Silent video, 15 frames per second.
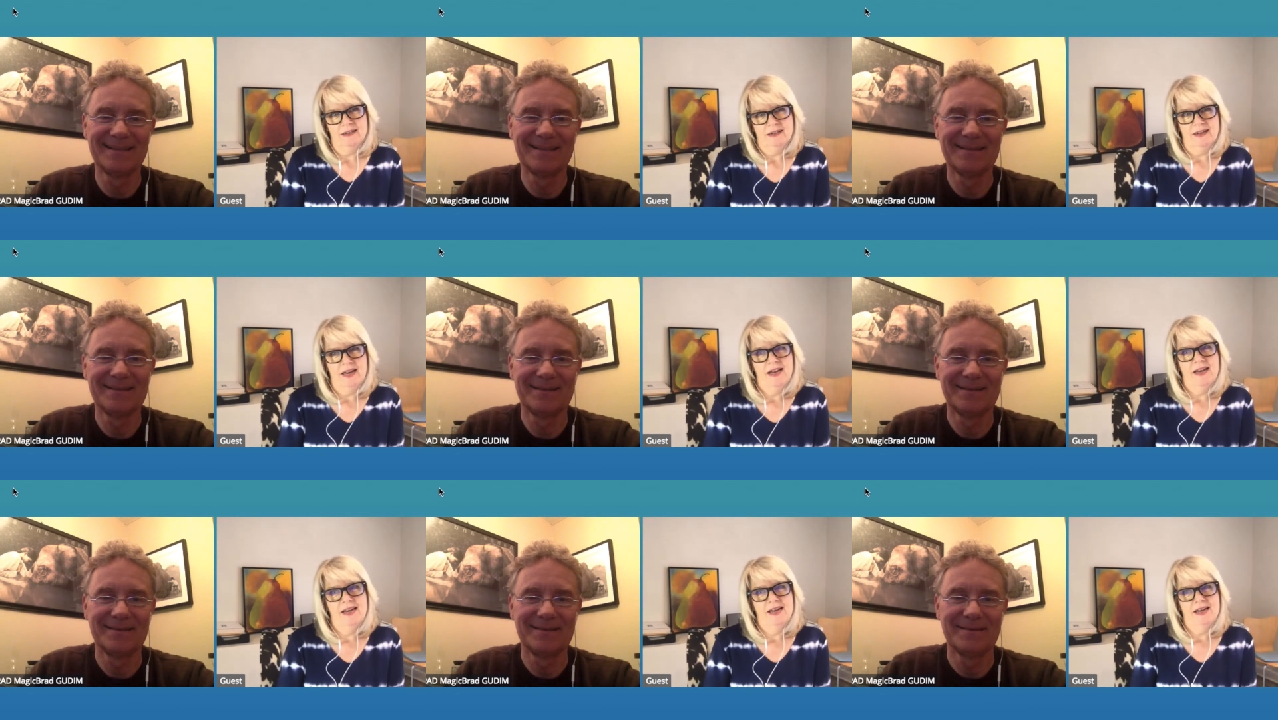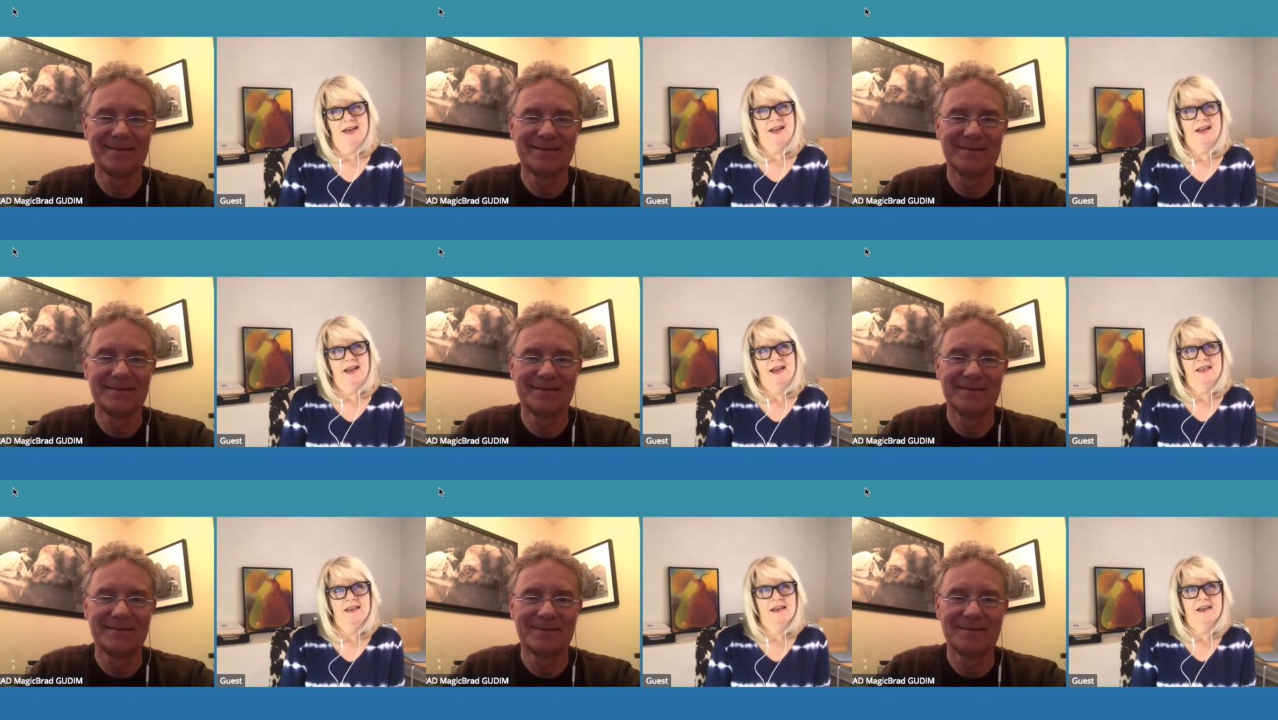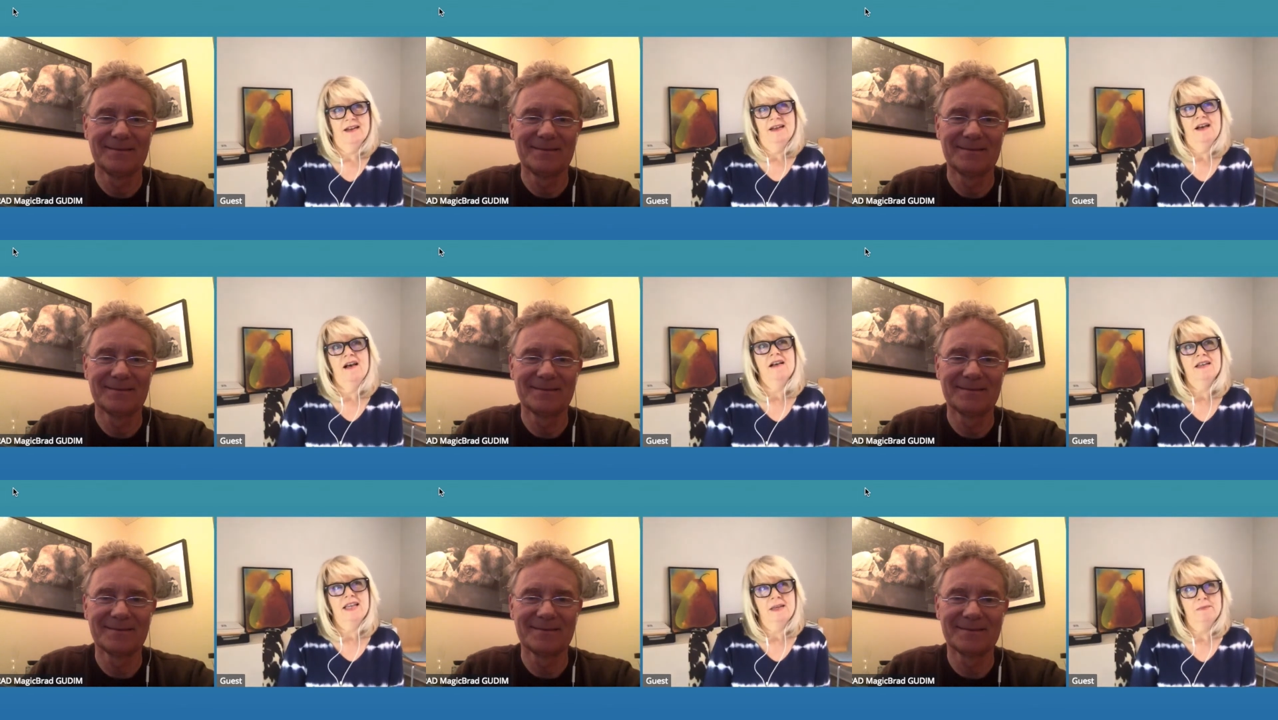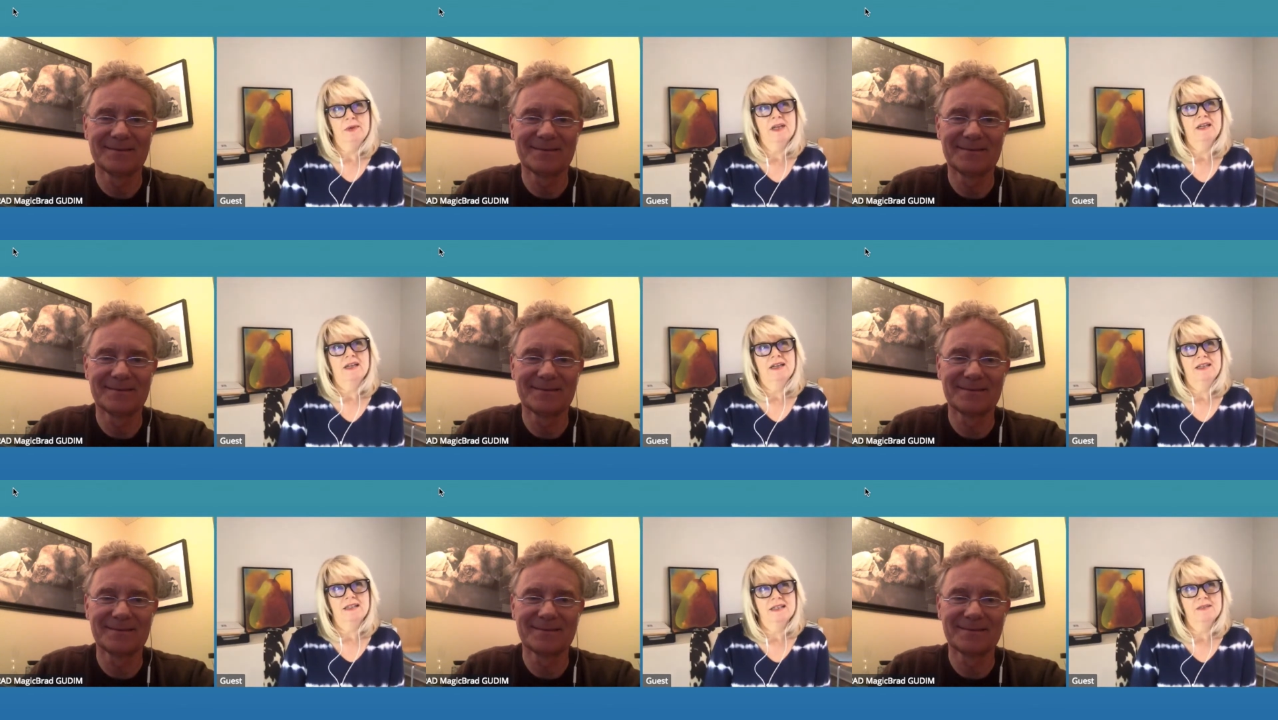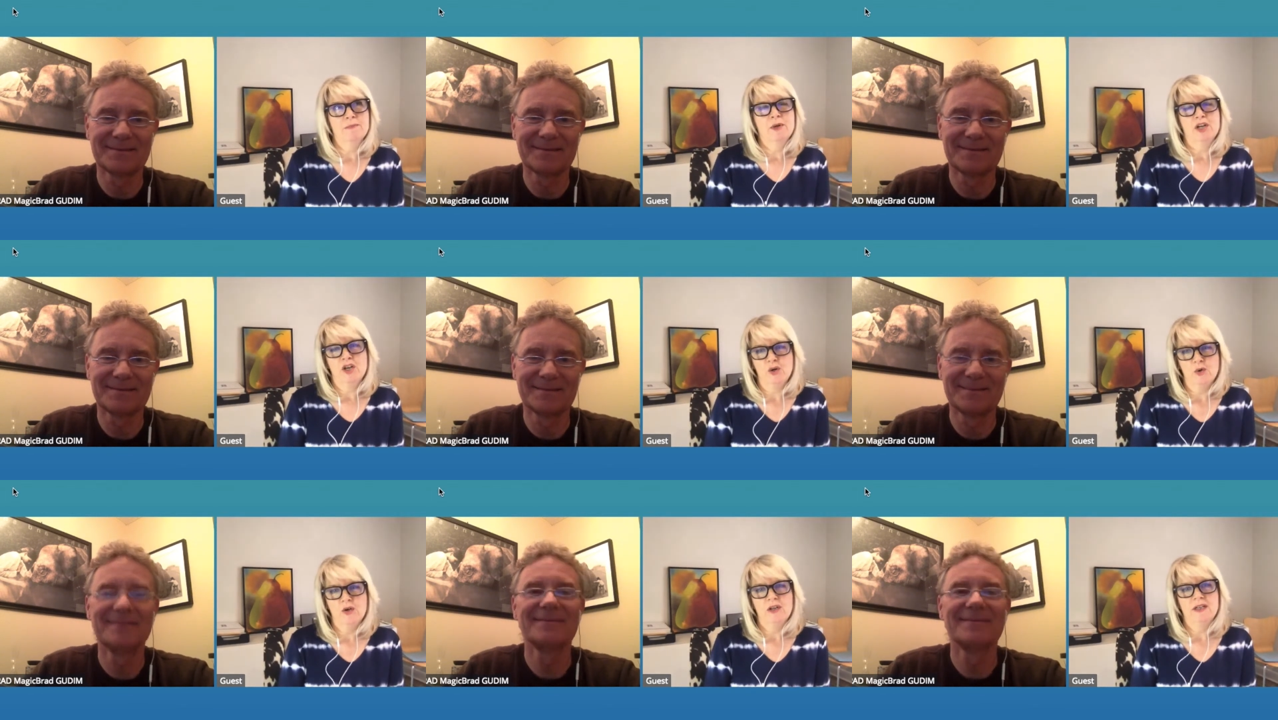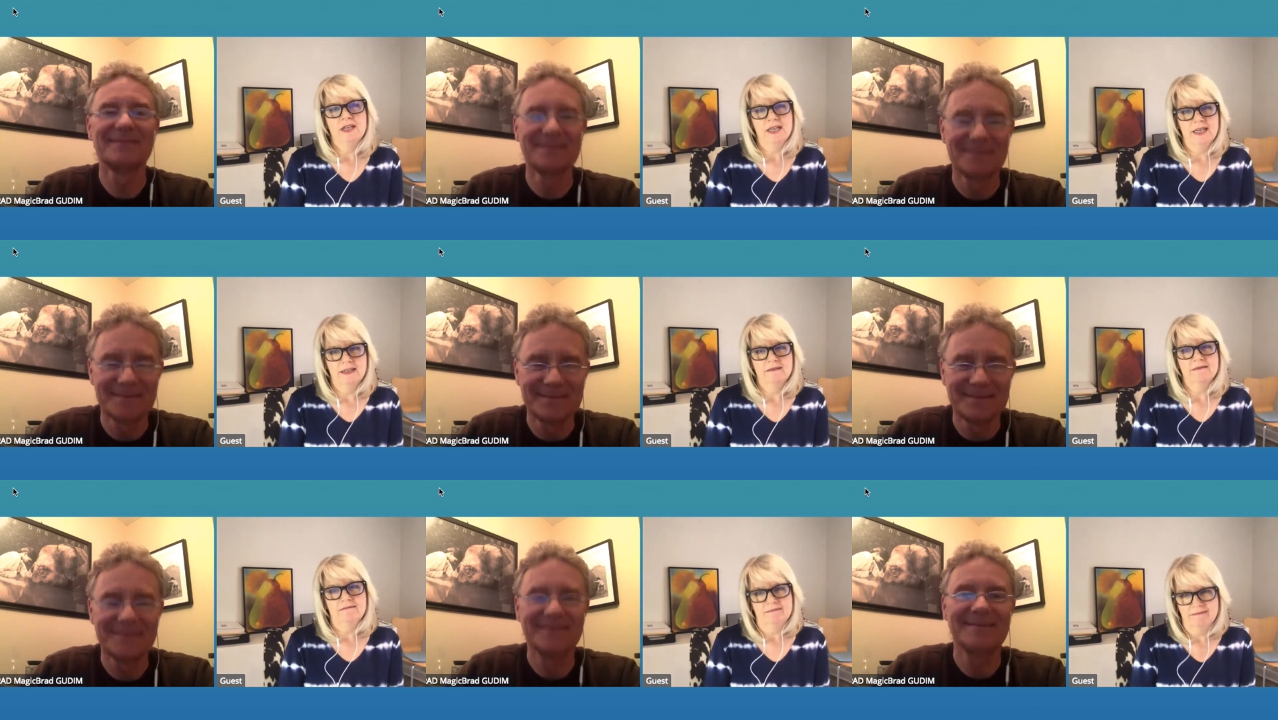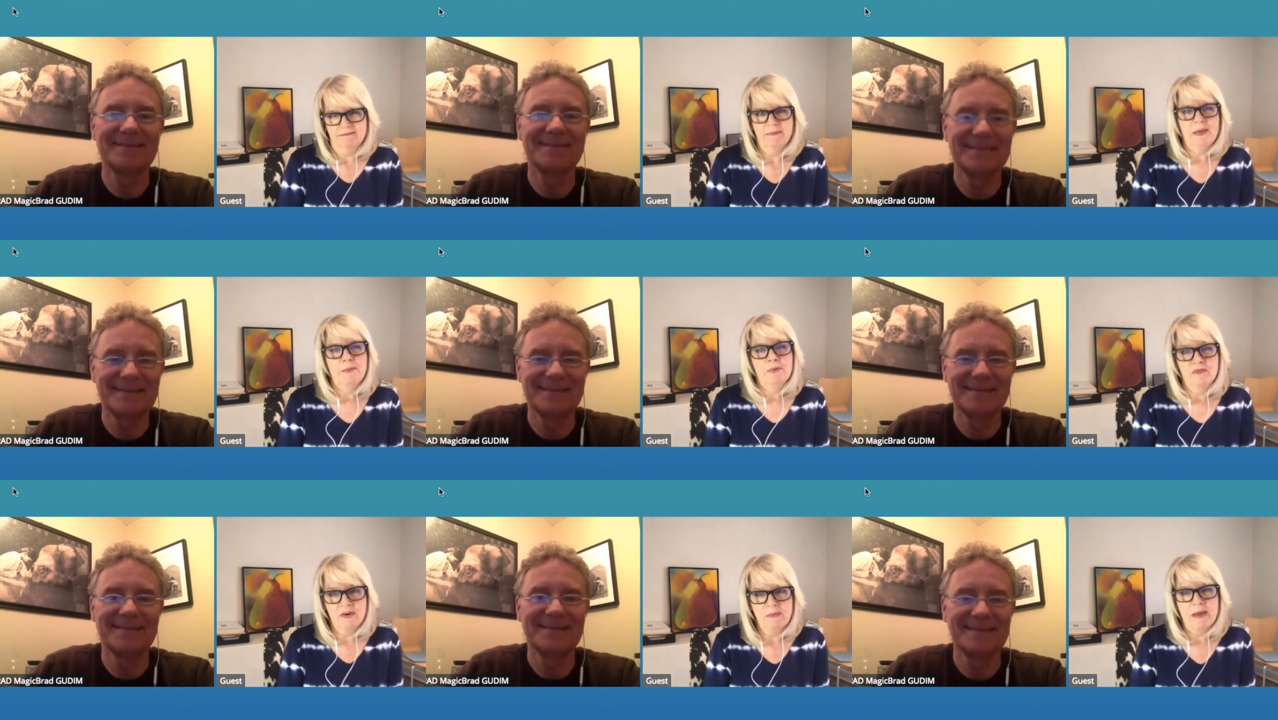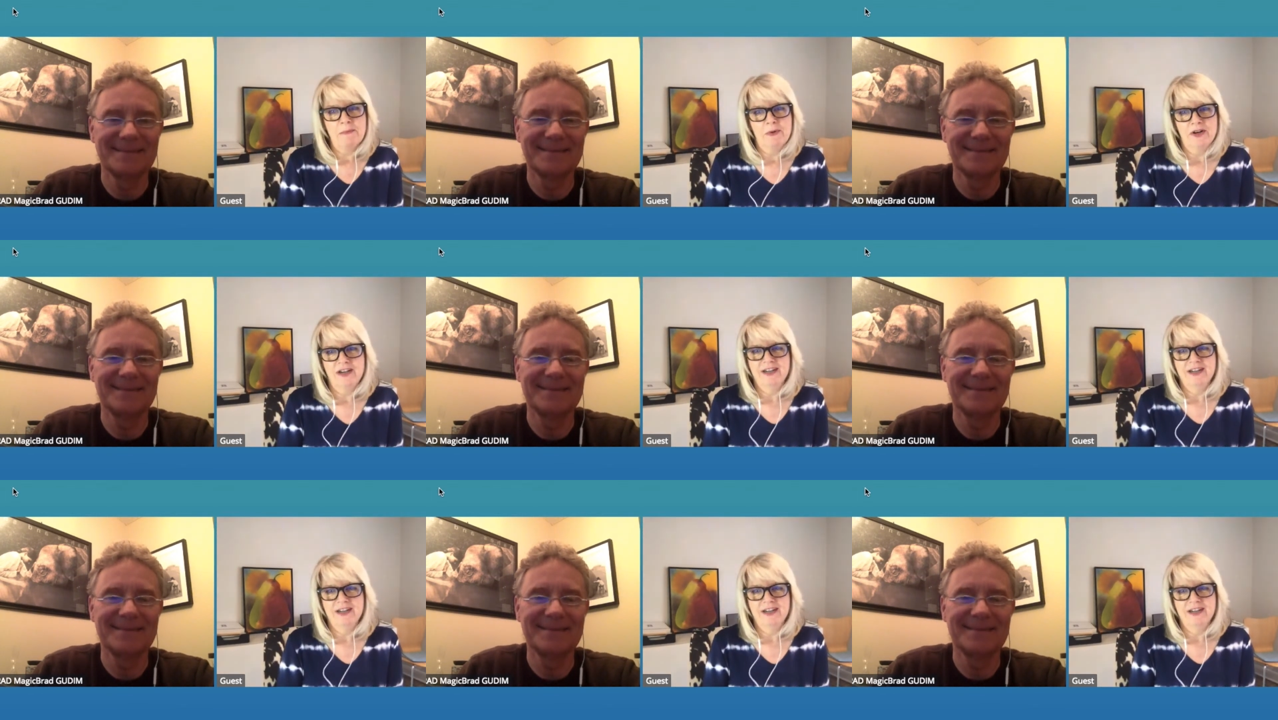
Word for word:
Speaker 1: and I thought I'll keep it because it's pretty cool and it people remember.